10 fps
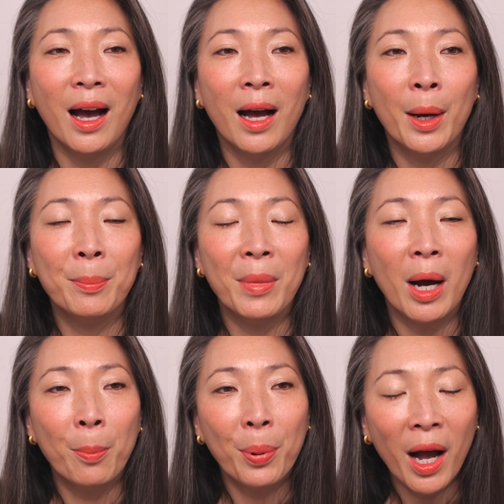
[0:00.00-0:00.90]
um,
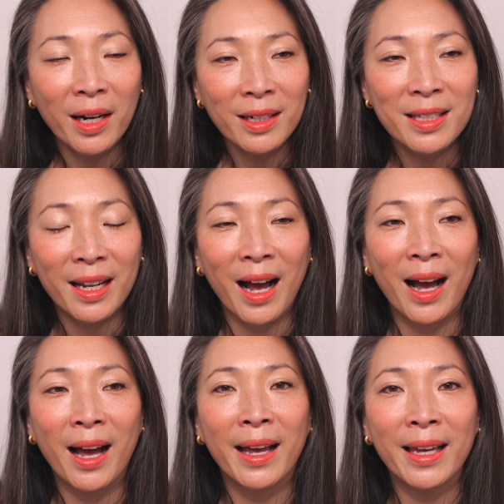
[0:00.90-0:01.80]
a product that
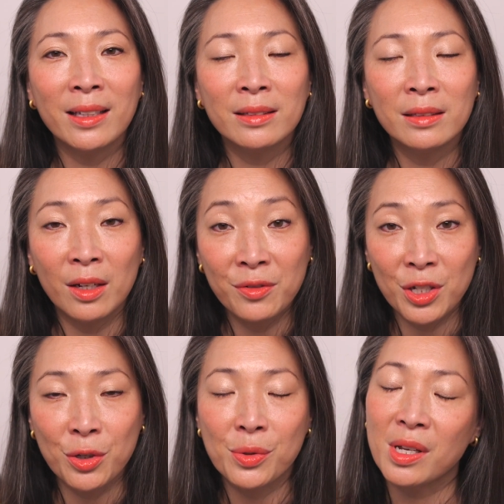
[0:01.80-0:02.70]
I love
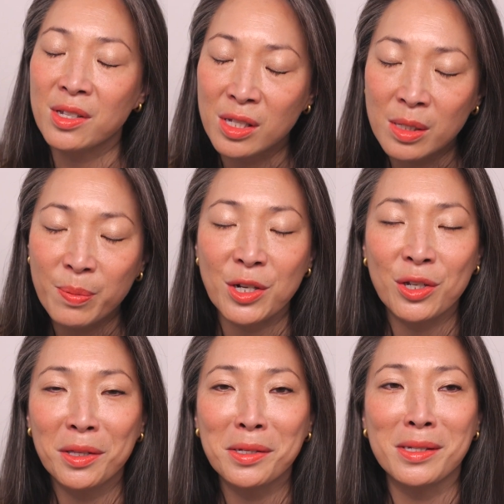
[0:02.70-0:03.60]
to use,
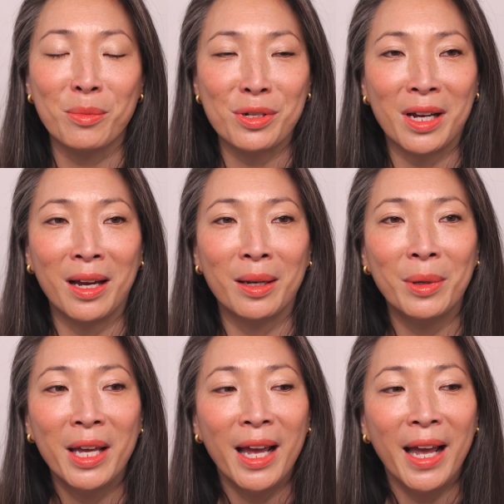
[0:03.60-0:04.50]
especially in the summertime,